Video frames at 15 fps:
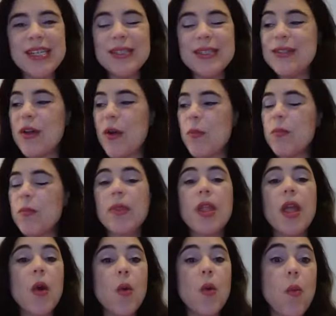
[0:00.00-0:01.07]
So
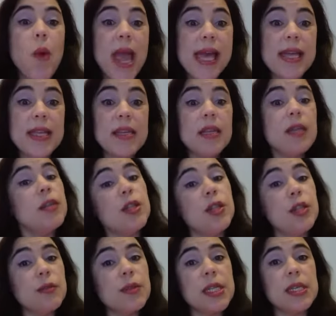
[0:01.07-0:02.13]
when
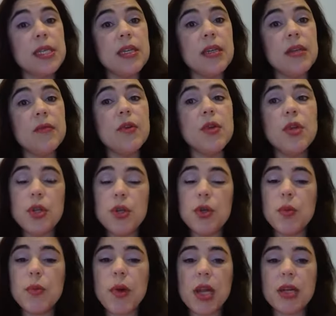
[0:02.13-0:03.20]
you receive
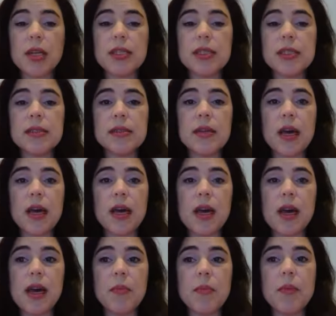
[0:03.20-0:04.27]
new products
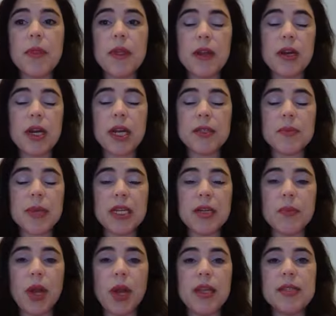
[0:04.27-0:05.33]
that are
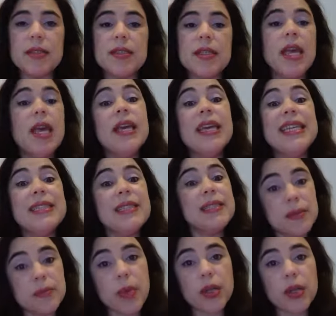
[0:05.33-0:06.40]
cosmetic products,
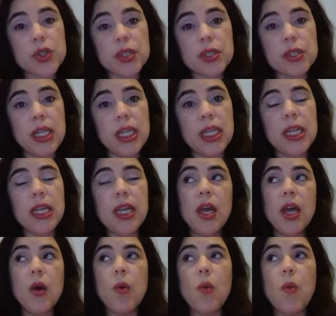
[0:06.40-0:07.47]
especially
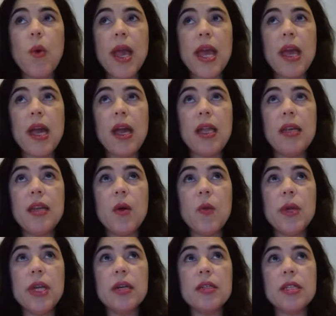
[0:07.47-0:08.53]
when
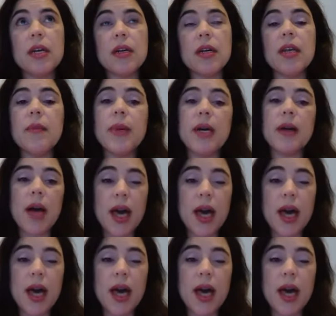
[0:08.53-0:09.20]
we are talking about